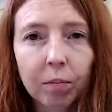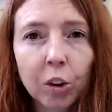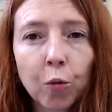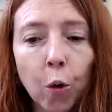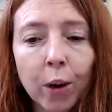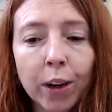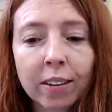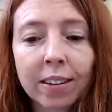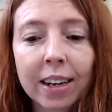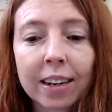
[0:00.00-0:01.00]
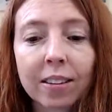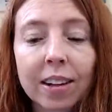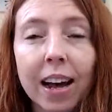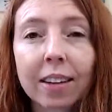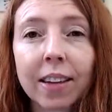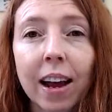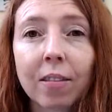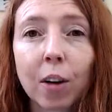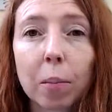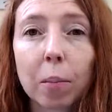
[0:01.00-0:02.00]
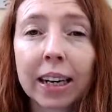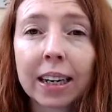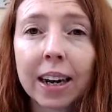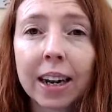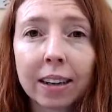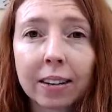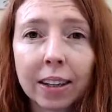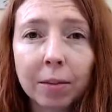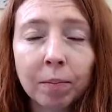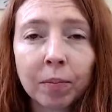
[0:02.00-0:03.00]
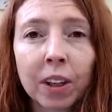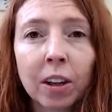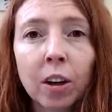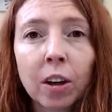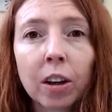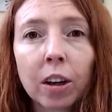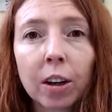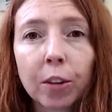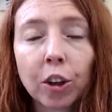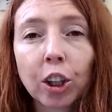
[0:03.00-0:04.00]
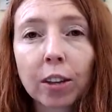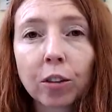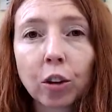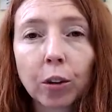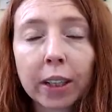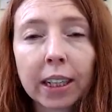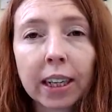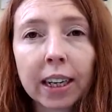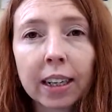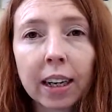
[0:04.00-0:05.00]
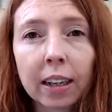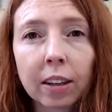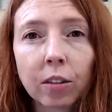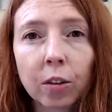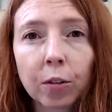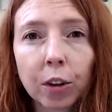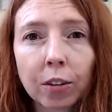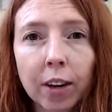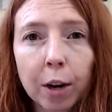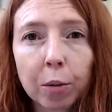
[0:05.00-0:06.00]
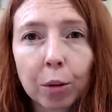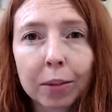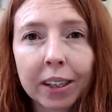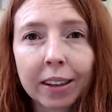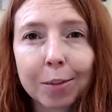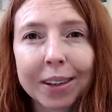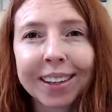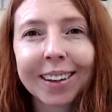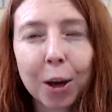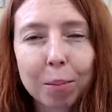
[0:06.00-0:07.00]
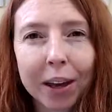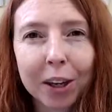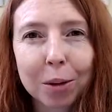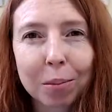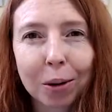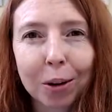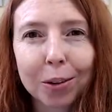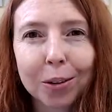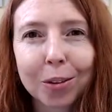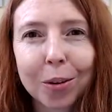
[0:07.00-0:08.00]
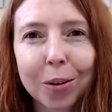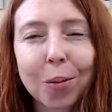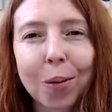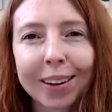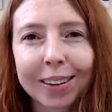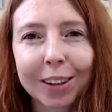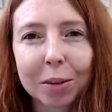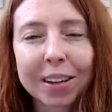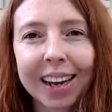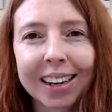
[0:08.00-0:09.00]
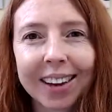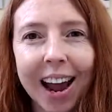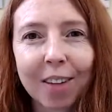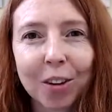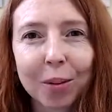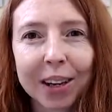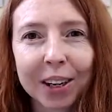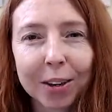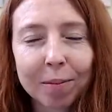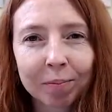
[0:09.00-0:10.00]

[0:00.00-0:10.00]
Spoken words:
For today's class, have a blanket handy. If you're just joining in and it's the first time you're meeting me, I'm Becky Brose. Welcome, glad to have you here.